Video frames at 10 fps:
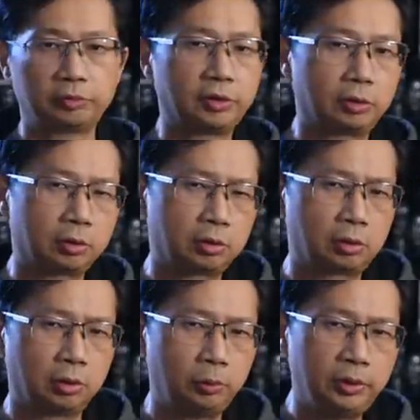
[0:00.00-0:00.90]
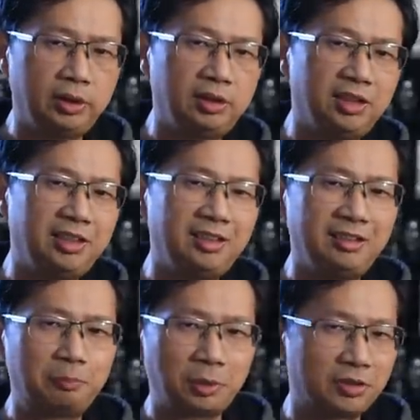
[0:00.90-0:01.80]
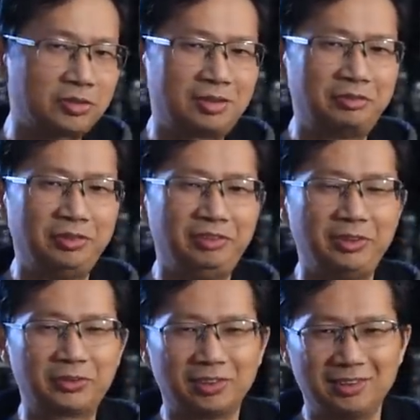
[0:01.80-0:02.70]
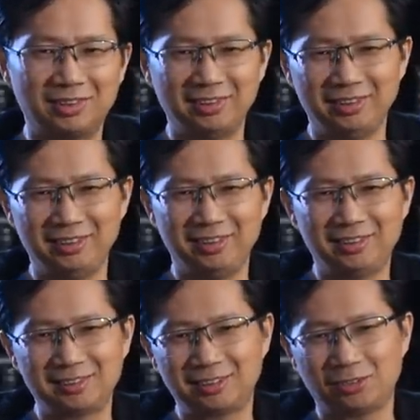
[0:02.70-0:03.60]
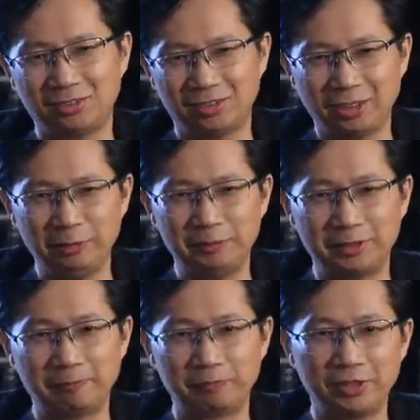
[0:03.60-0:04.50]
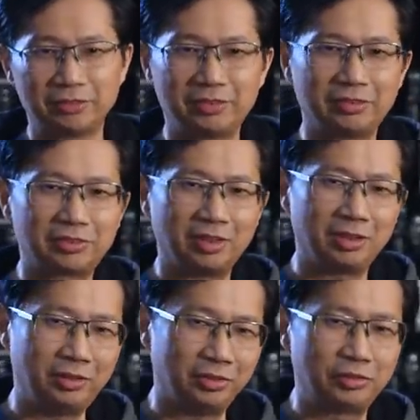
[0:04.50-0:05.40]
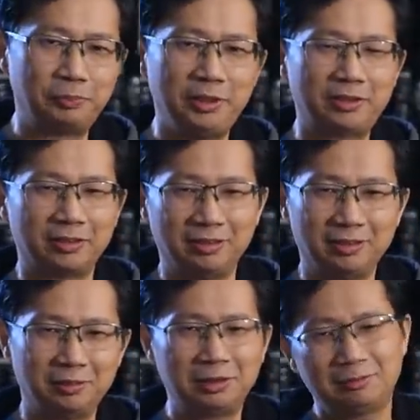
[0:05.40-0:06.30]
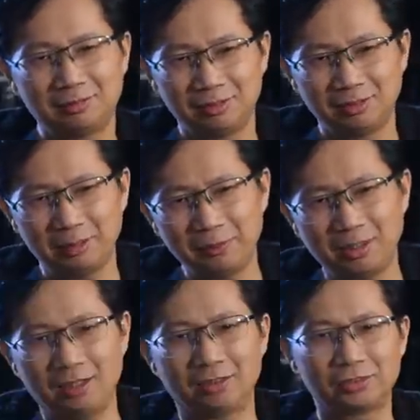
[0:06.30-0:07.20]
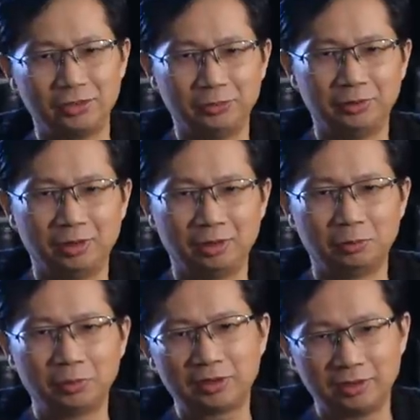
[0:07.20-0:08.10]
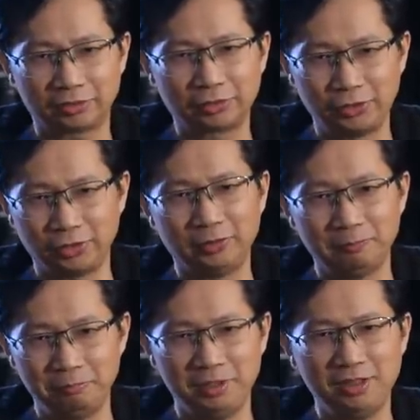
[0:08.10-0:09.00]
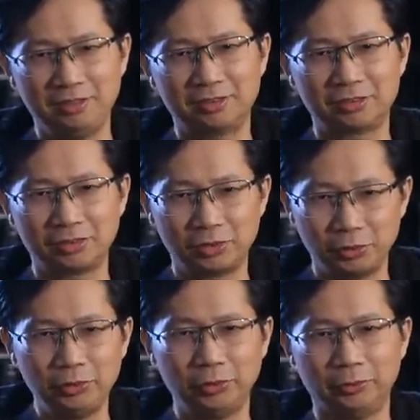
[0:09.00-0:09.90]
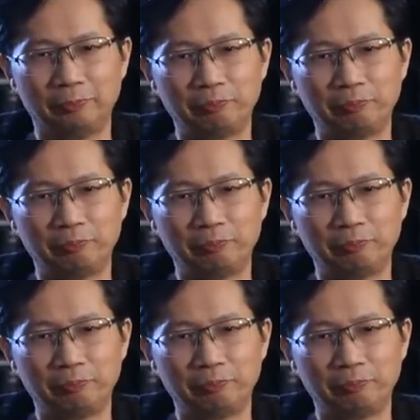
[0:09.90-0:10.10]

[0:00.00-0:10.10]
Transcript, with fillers: the glowingly positive reviews online, is it all hyped? Is this a good speaker? Well, let me ask you, what does good means to you?